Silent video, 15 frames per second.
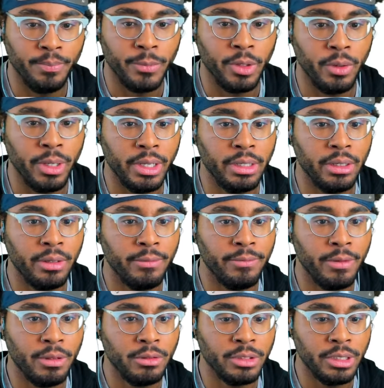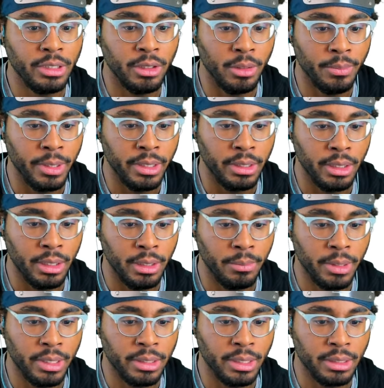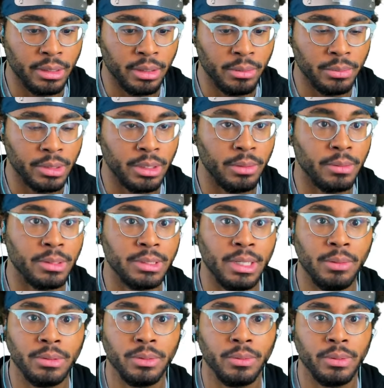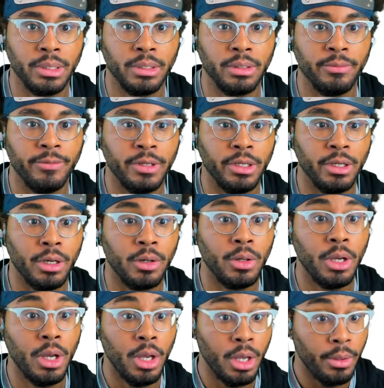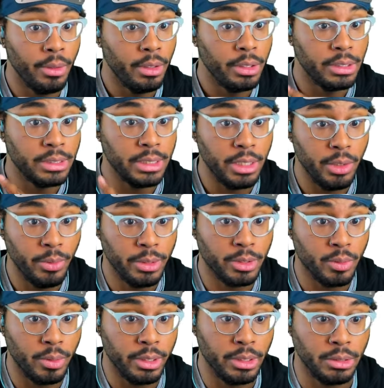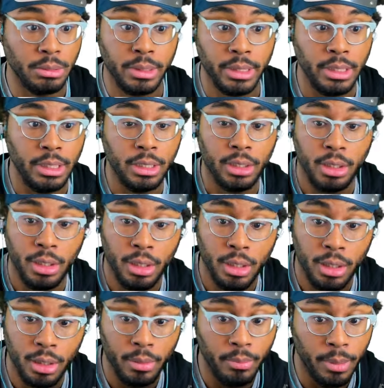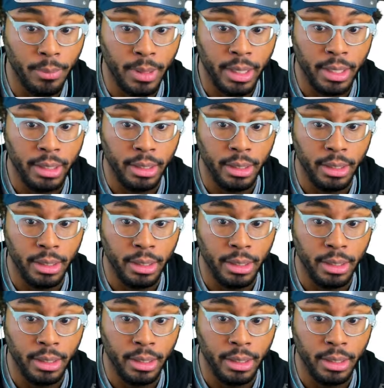Go ahead and uh, follow J Law, man. And I'm going to hit that thumbs up because that was a really good video. See you in 2020. Bye bye.